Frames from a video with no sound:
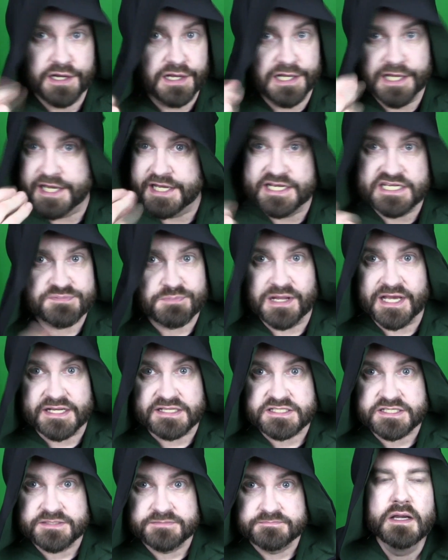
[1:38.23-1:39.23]

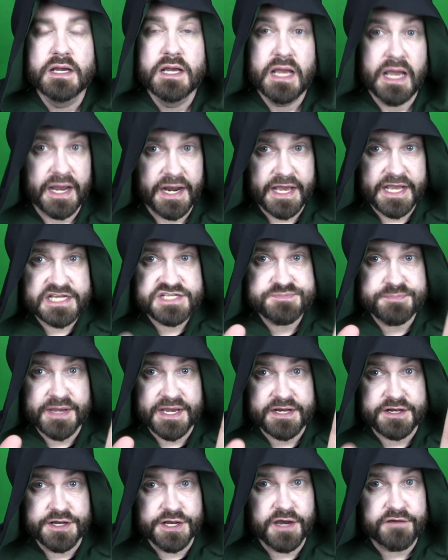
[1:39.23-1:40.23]
Lickety-split. And I
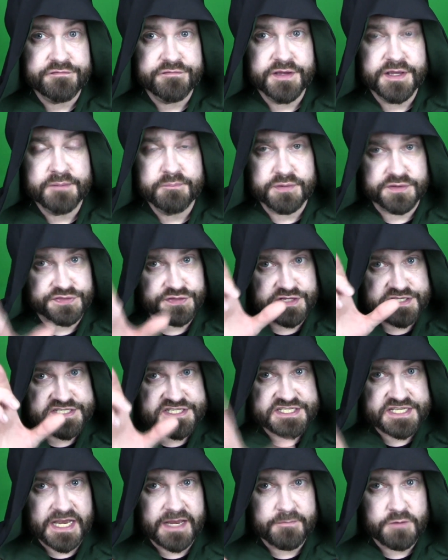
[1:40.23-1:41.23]
expect nothing but the
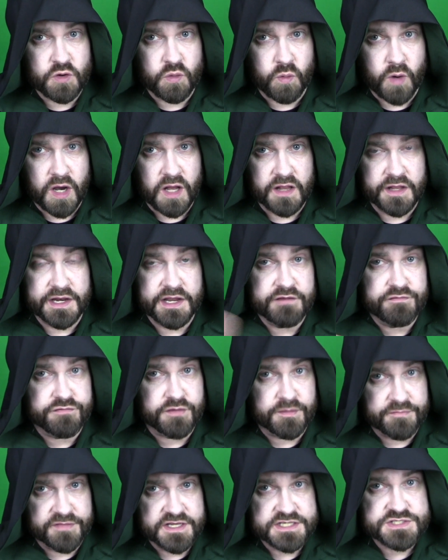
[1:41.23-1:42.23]
same quality
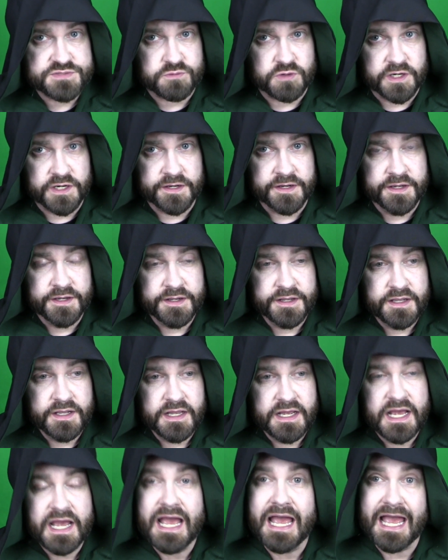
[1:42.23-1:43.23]
from this one
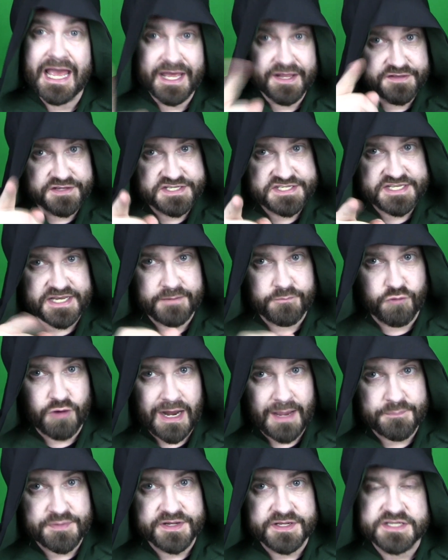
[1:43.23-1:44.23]
and the same
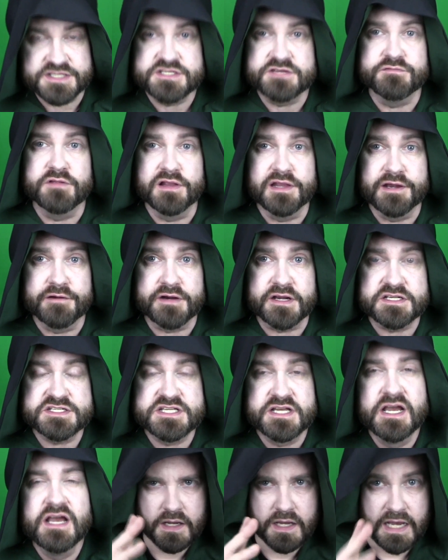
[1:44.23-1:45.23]
rapidness of the
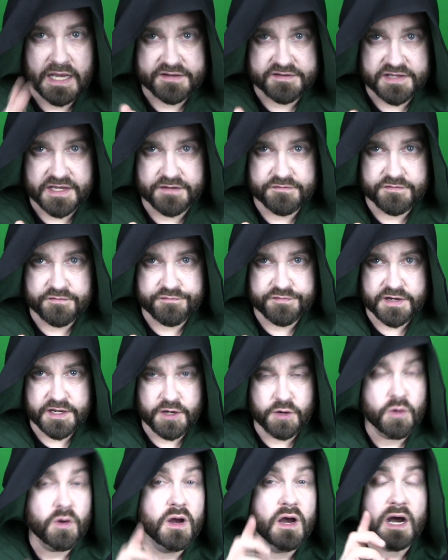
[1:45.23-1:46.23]
lyrics. At the end of the
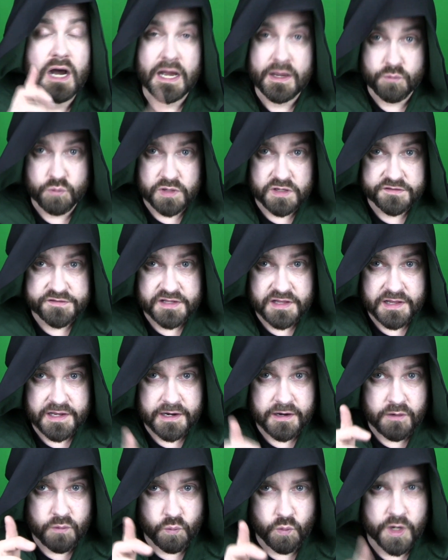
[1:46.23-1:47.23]
video, I will
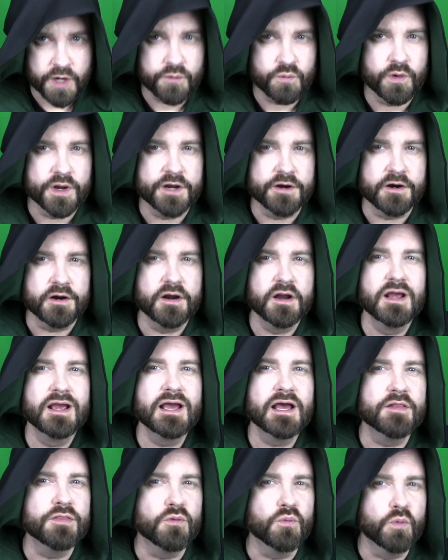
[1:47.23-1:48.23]
declare one winner,
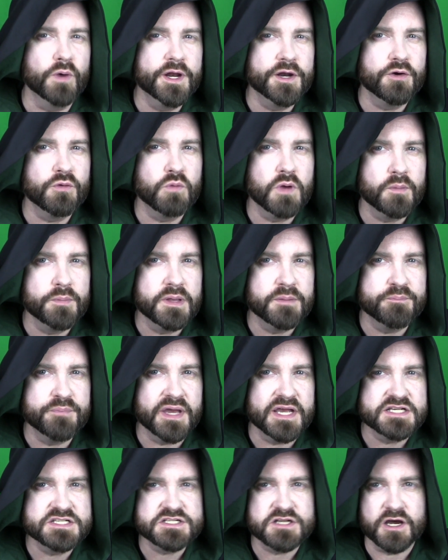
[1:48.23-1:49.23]
and the winner will be
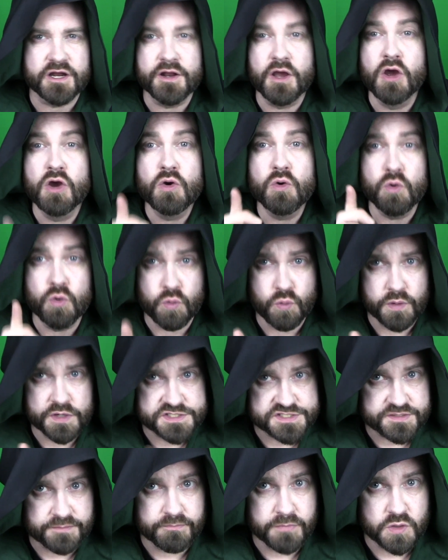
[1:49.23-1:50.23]
based on who
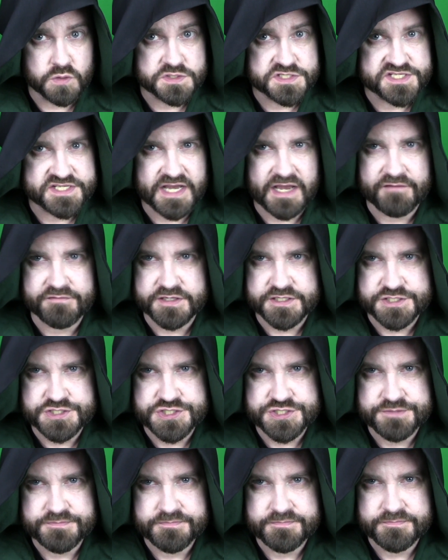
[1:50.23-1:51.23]
was the most
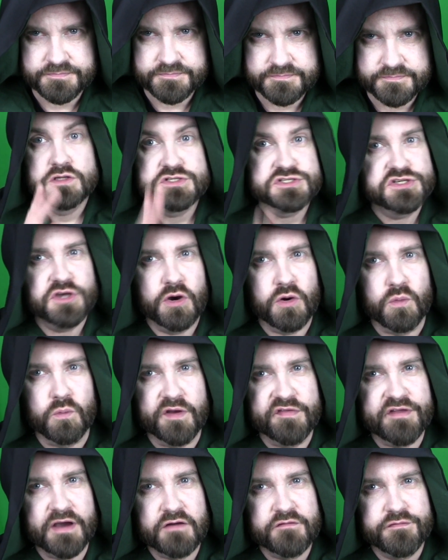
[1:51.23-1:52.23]
savage. So,
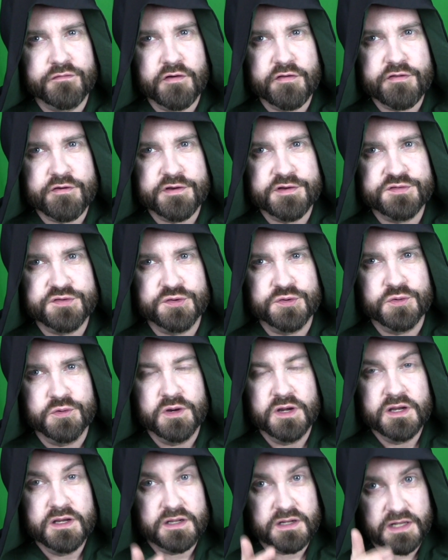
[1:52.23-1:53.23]
without further
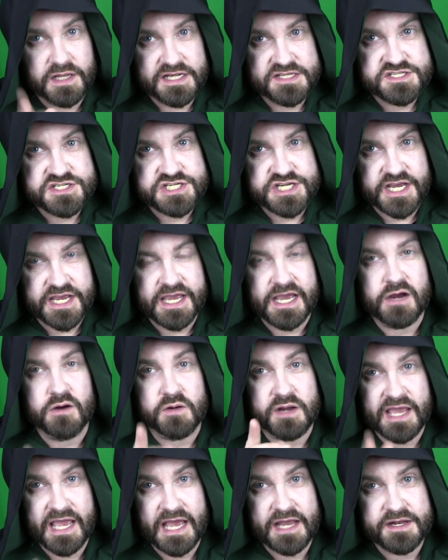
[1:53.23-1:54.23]
ado, let's check
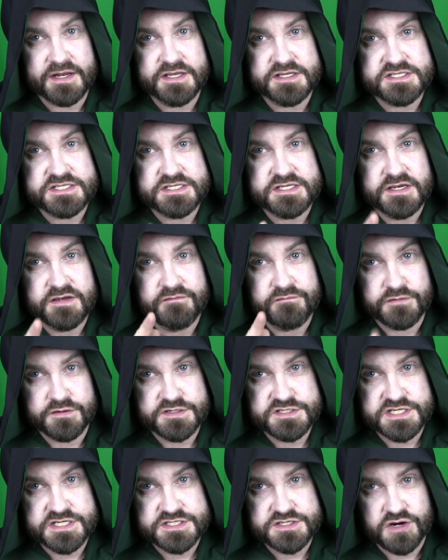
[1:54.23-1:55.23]
out Katniss
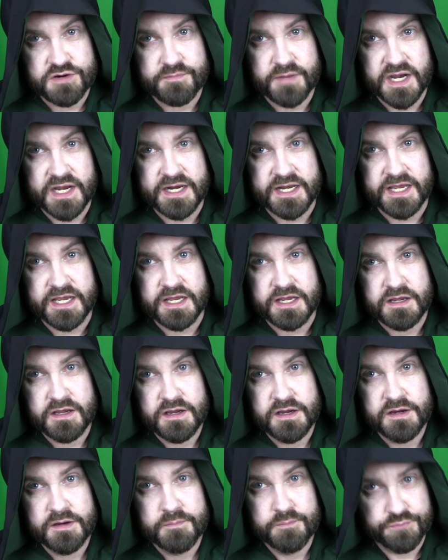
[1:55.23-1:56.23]
versus Hermione,
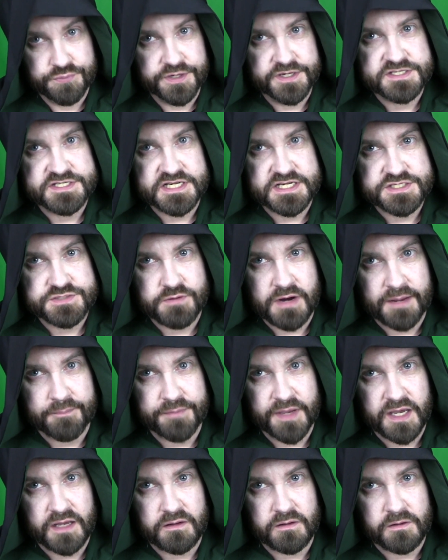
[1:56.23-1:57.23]
Princess Rap
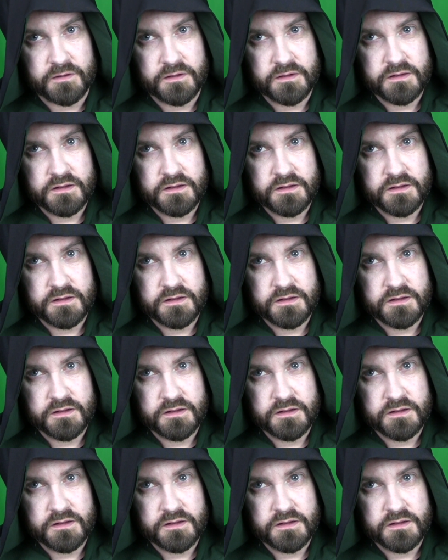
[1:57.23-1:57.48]
Battle.